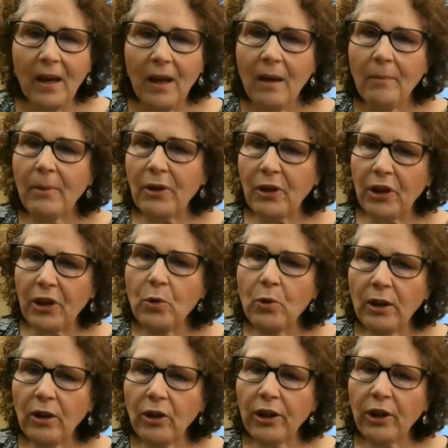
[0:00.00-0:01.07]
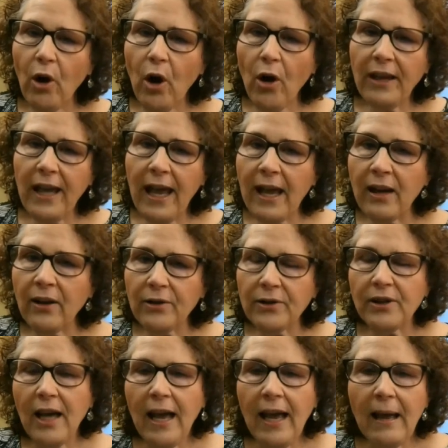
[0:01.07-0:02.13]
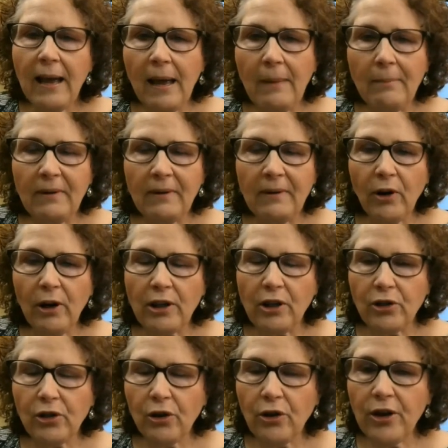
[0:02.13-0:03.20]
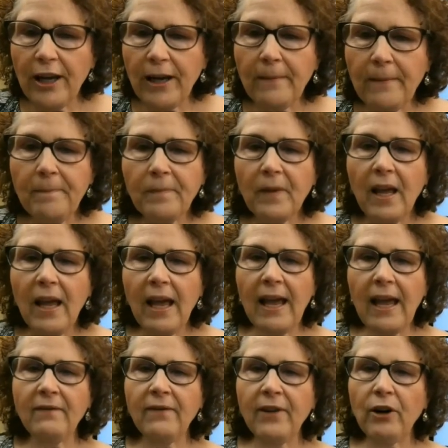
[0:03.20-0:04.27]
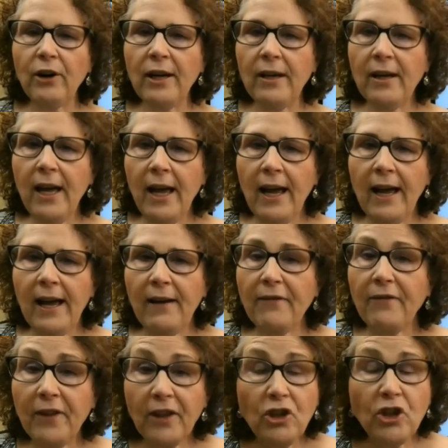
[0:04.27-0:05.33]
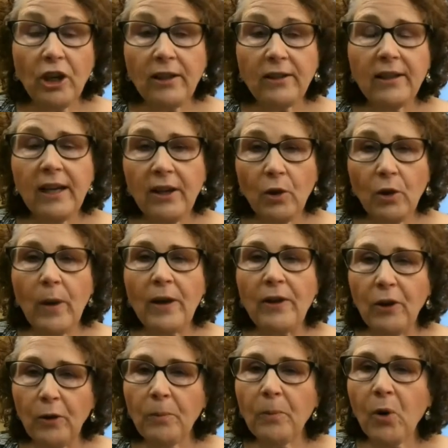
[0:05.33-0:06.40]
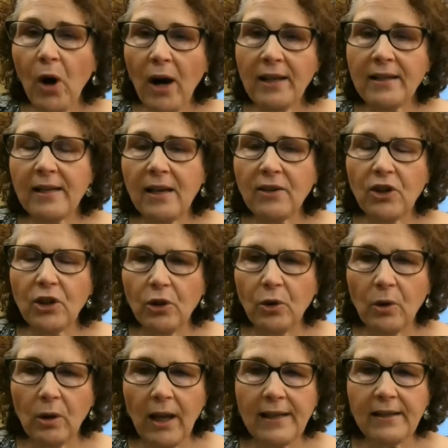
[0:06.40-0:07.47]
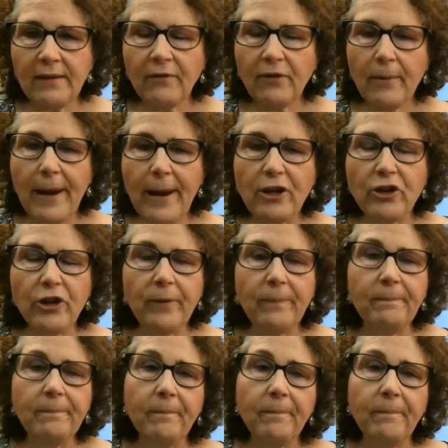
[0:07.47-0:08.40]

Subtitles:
but that you can look at all the angles and be very discerning and very efficient in the way that you process and utilize information.